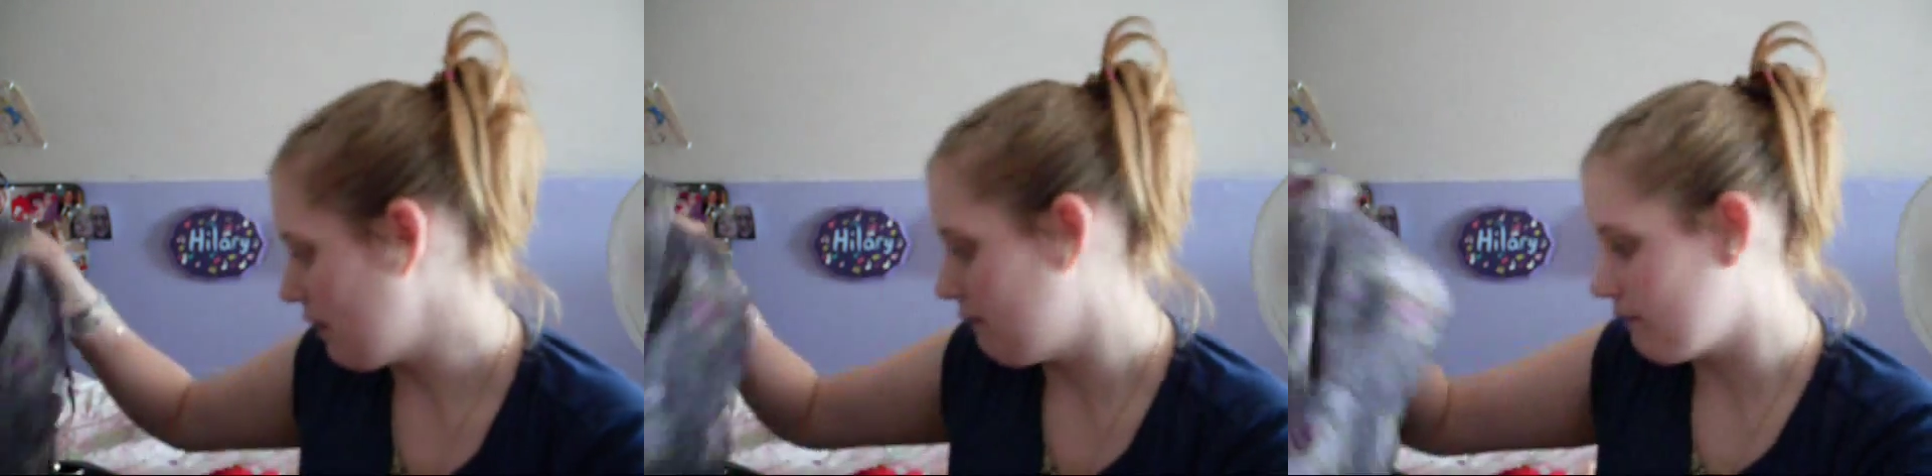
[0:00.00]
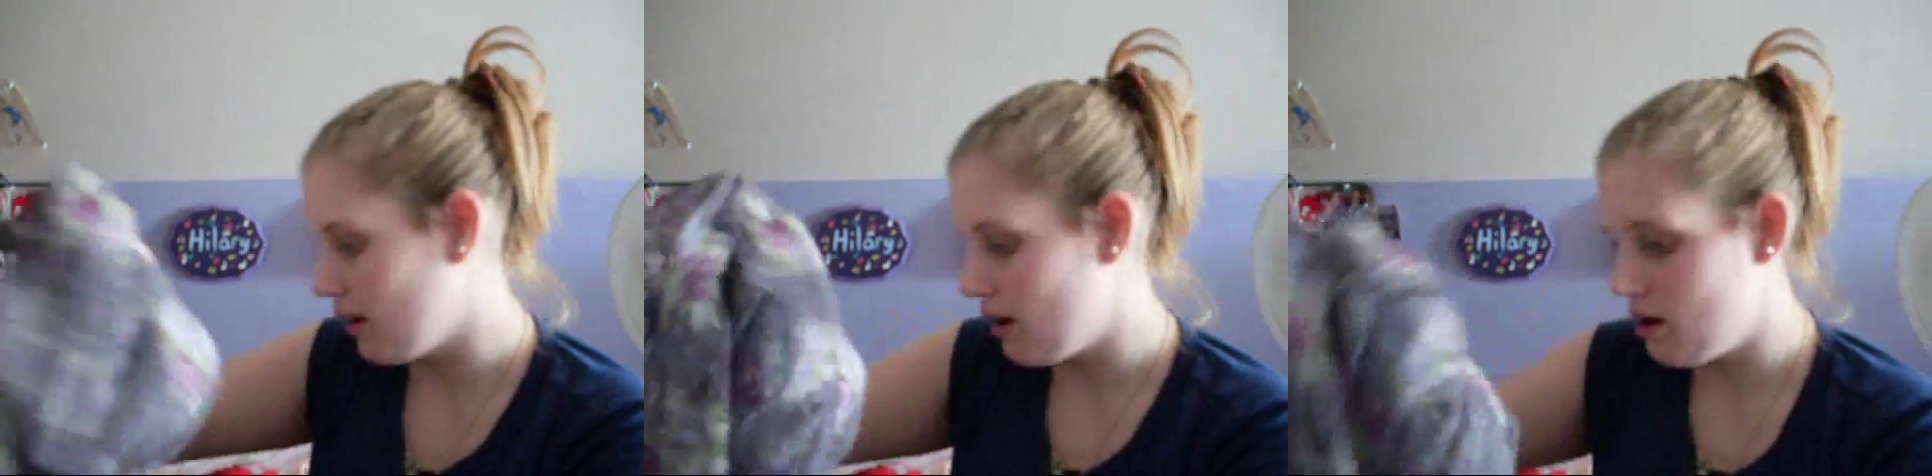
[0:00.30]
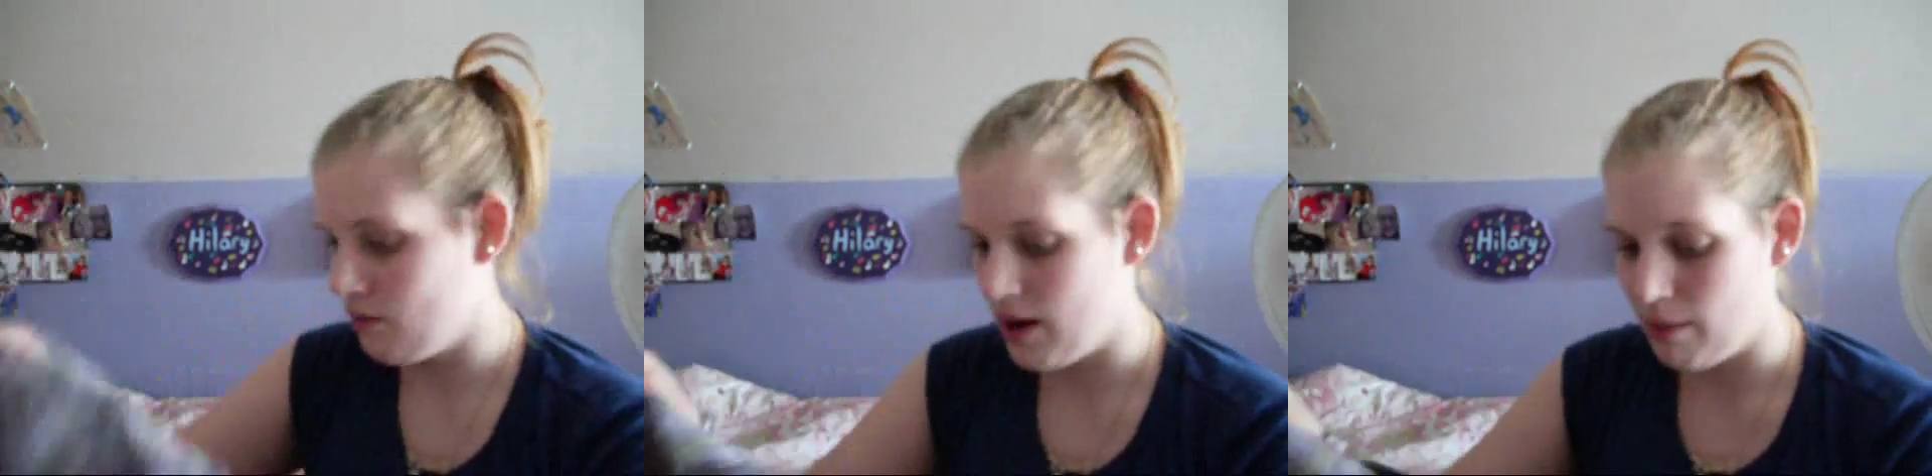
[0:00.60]
I've got
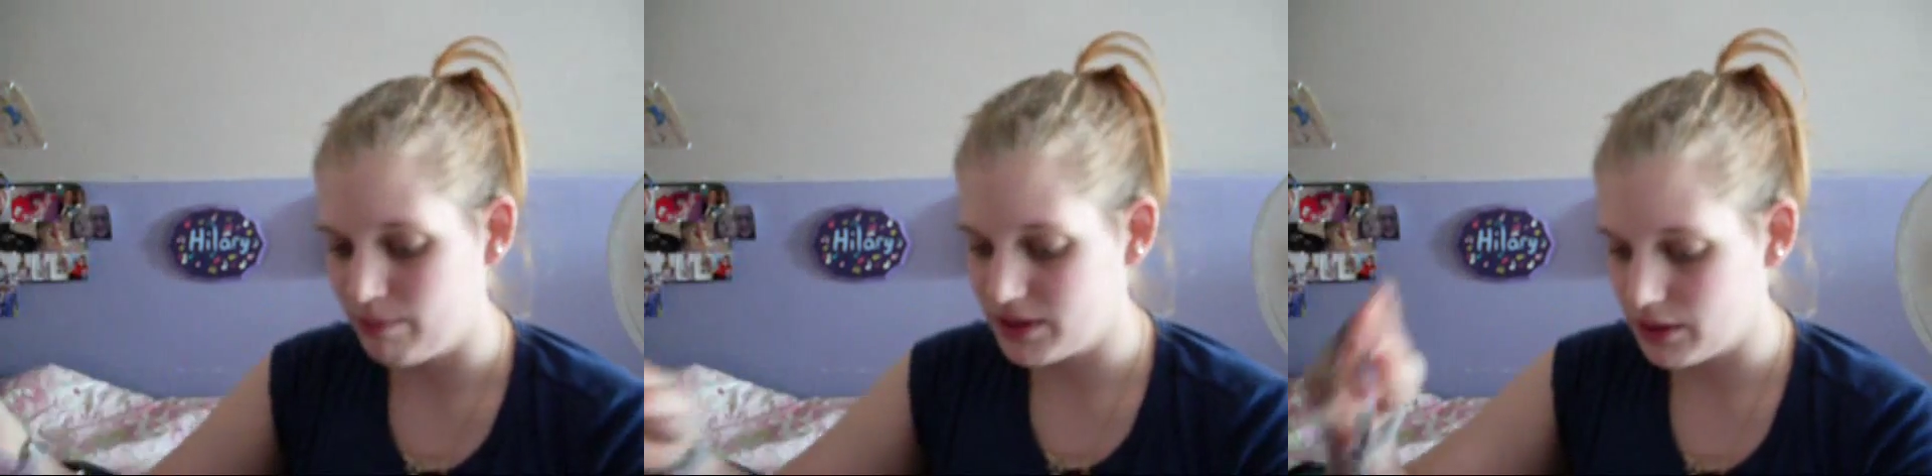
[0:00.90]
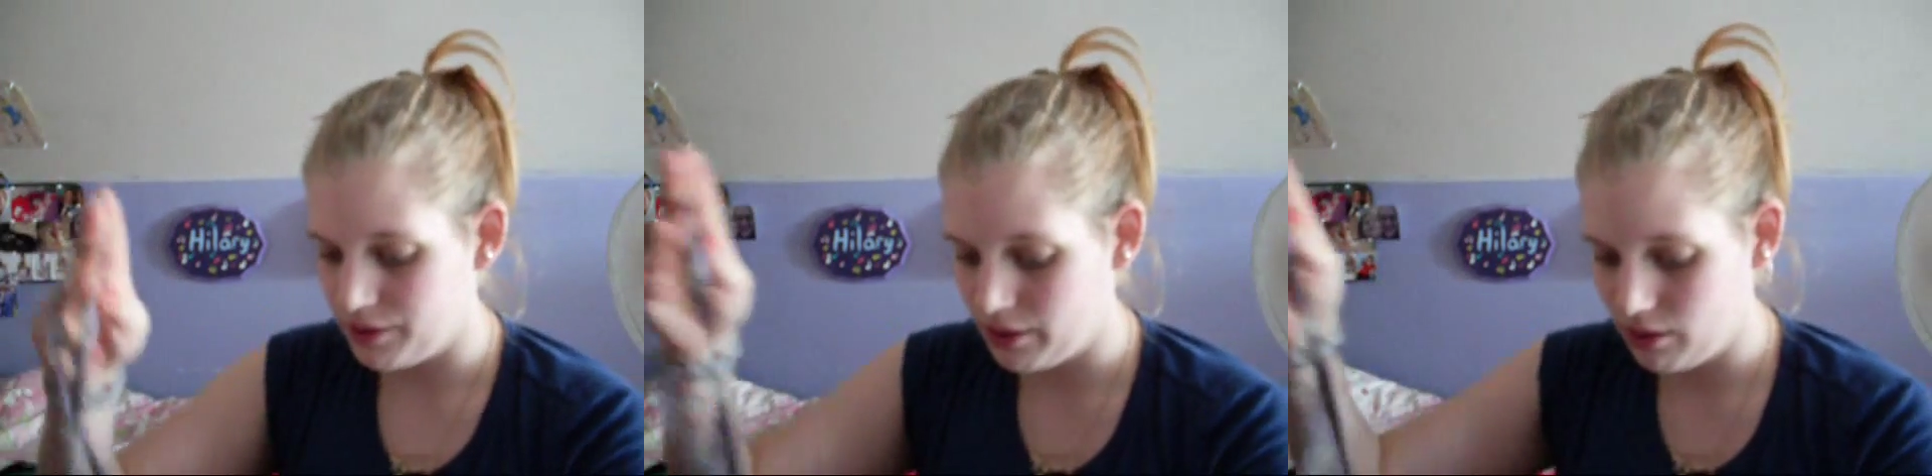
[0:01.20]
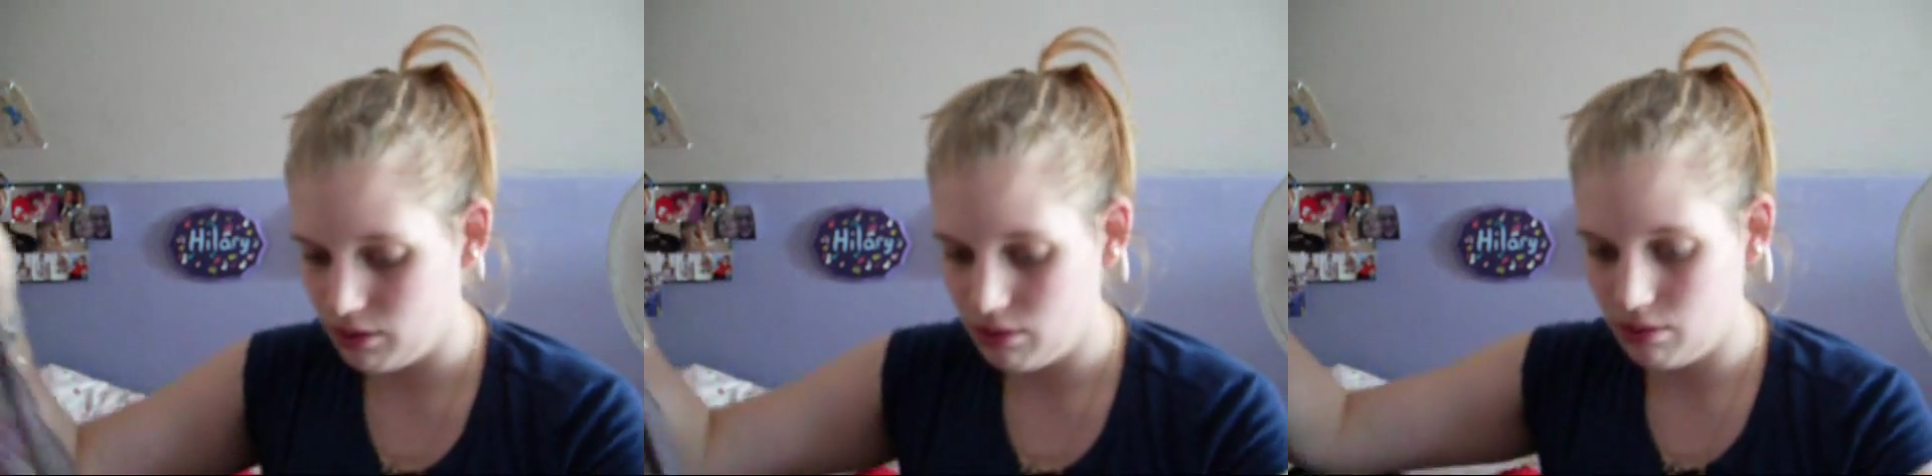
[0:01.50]
a wrap
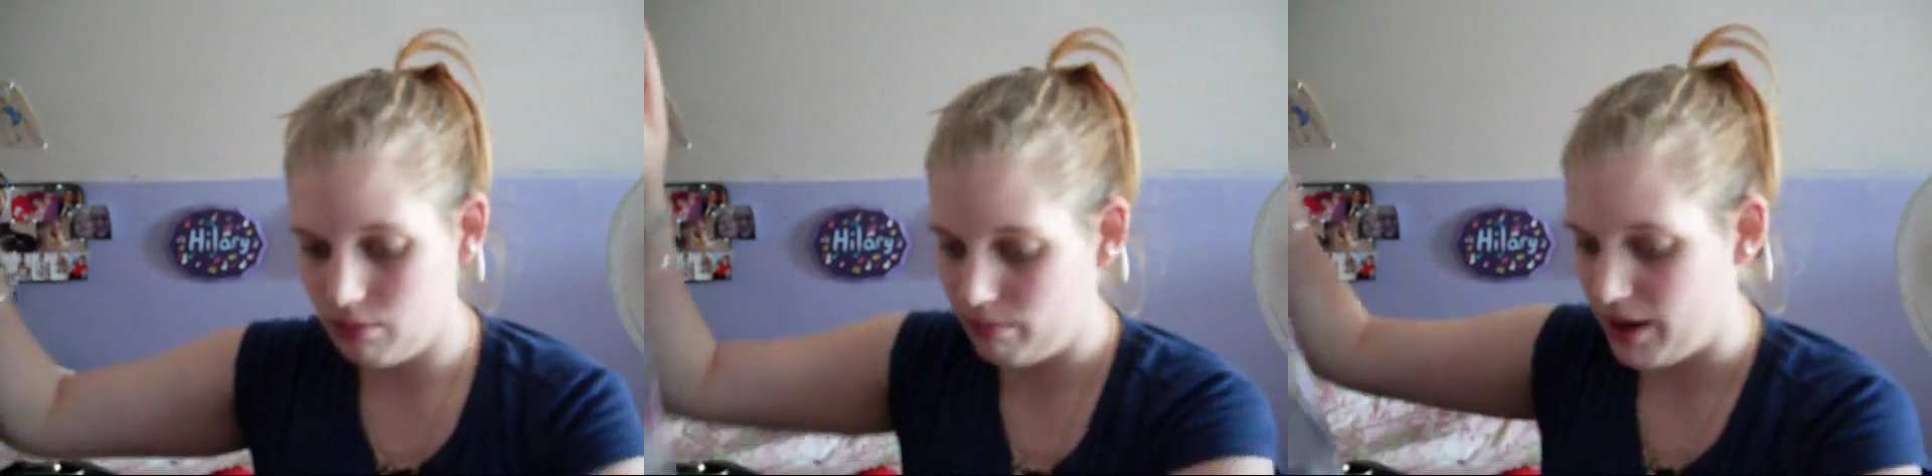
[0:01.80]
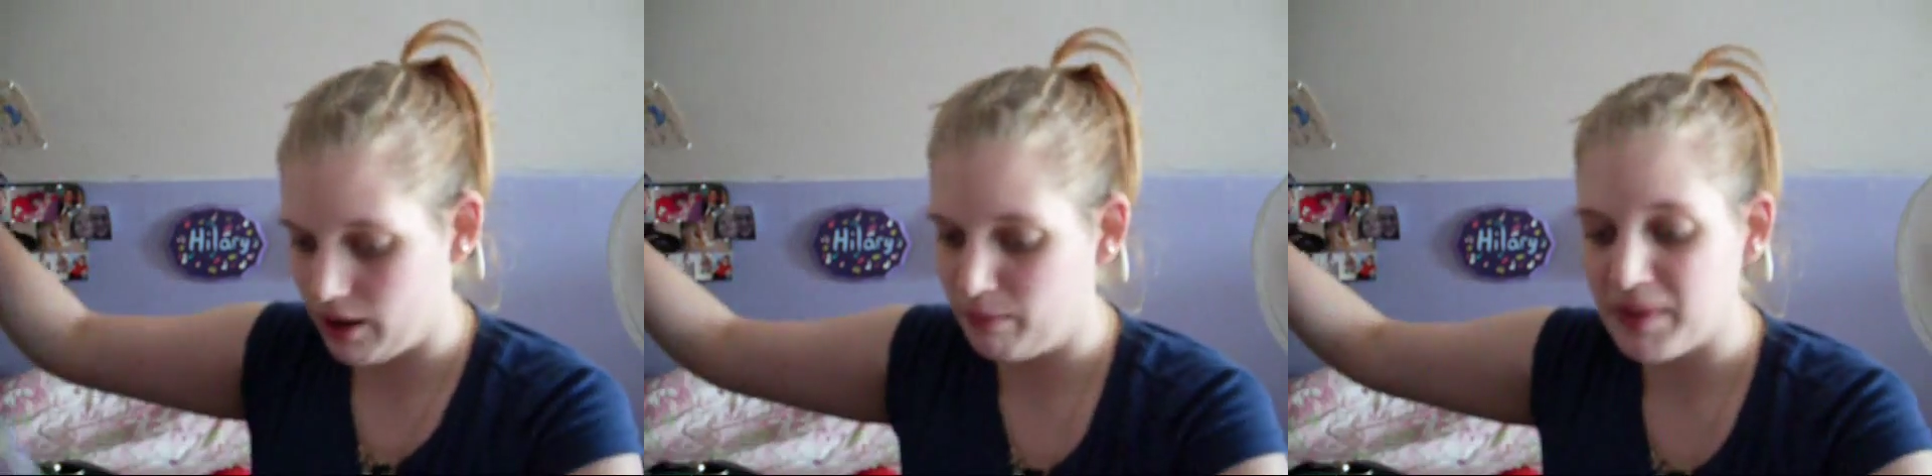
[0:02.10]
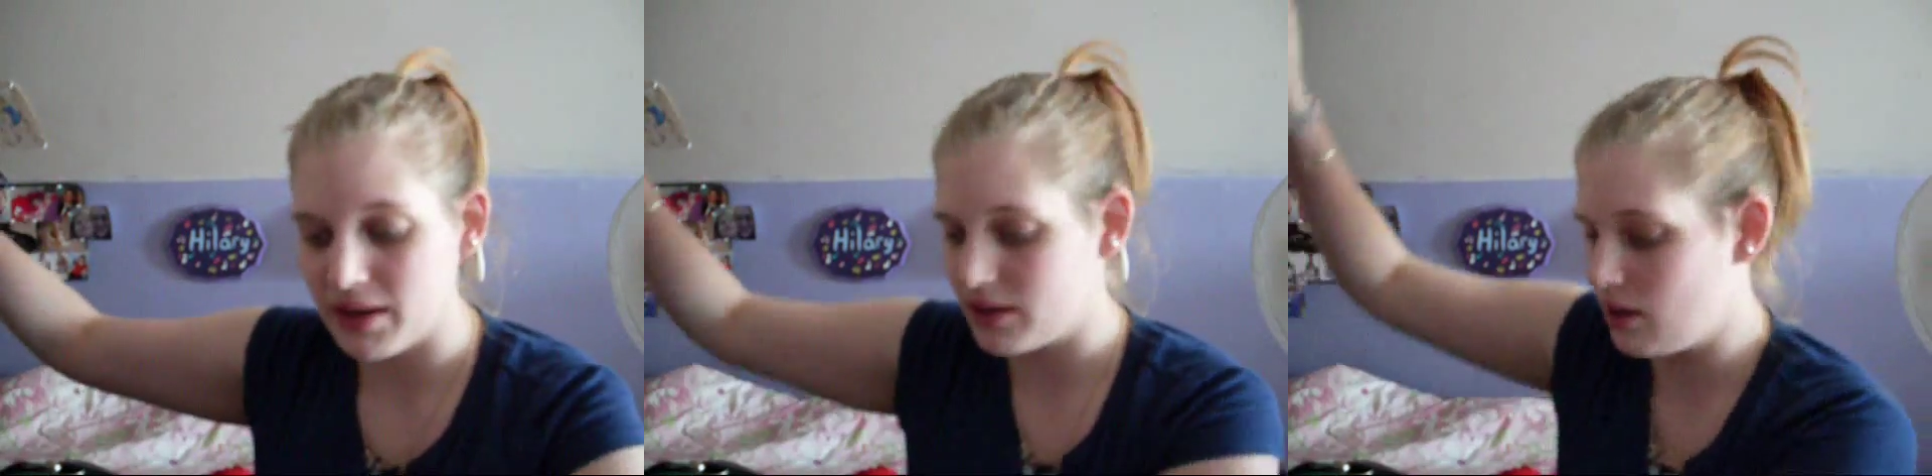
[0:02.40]
skirt by
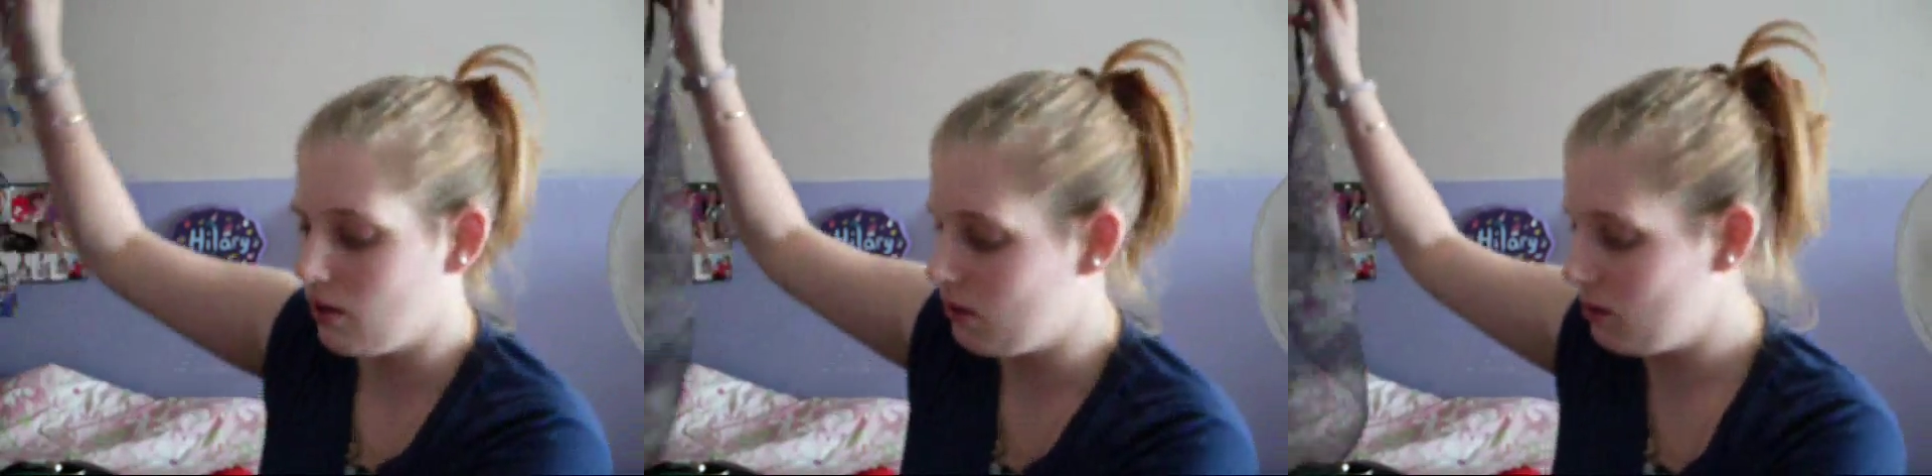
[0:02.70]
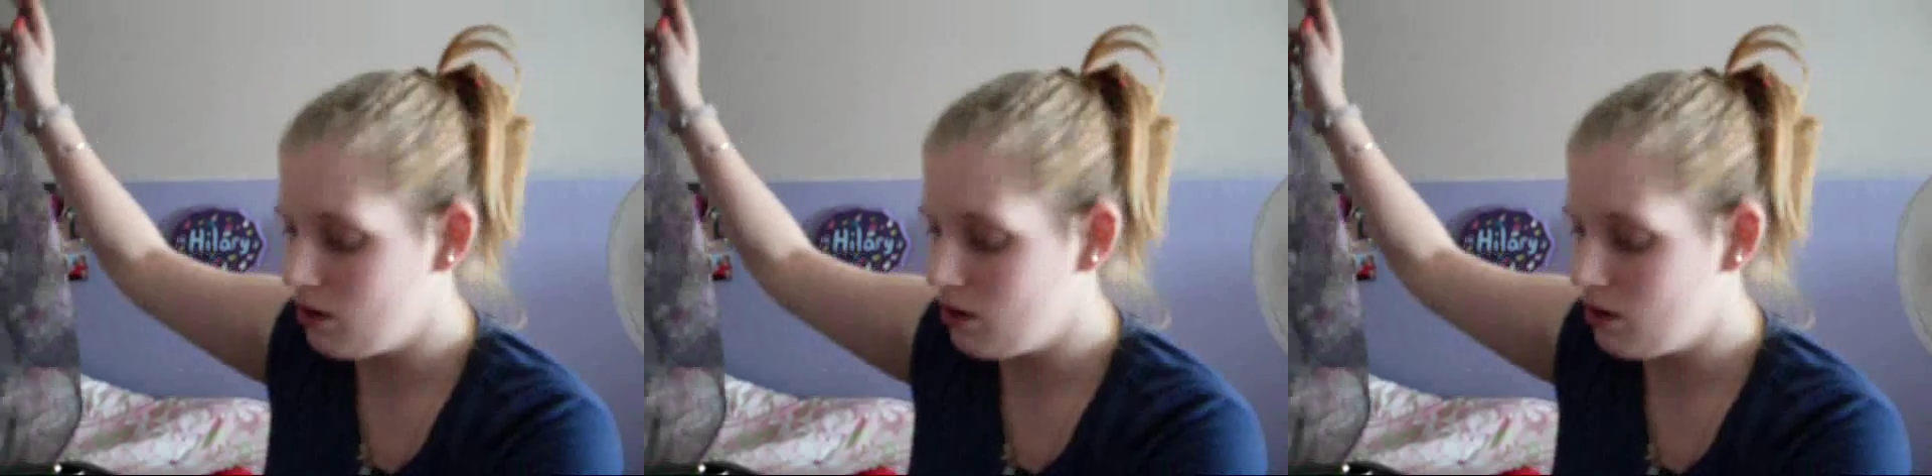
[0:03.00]
Capizio.